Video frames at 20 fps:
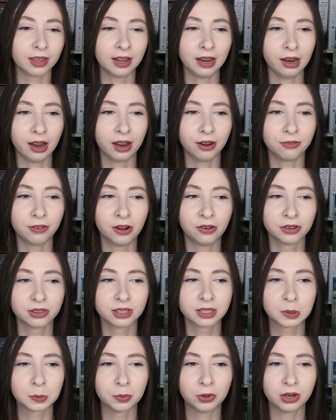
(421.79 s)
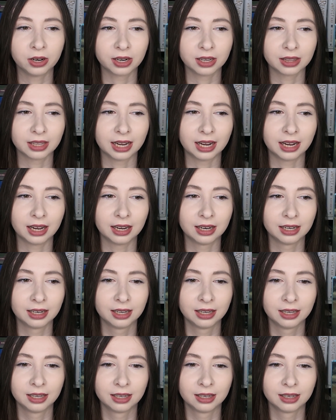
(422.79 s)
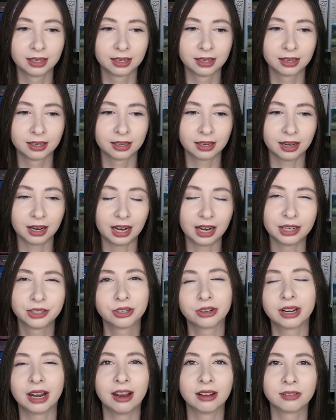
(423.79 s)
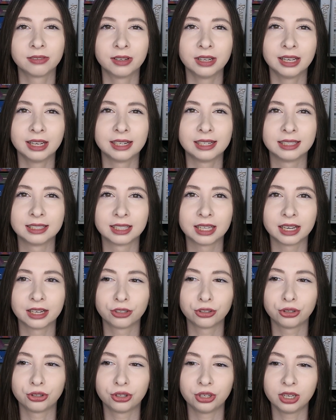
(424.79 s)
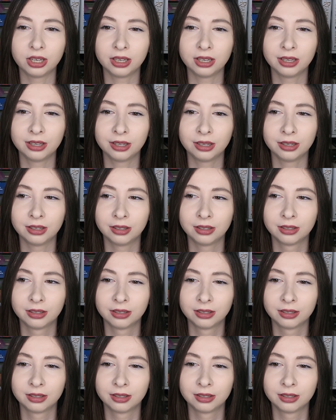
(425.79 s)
thing I found in this book that I took out of it is that she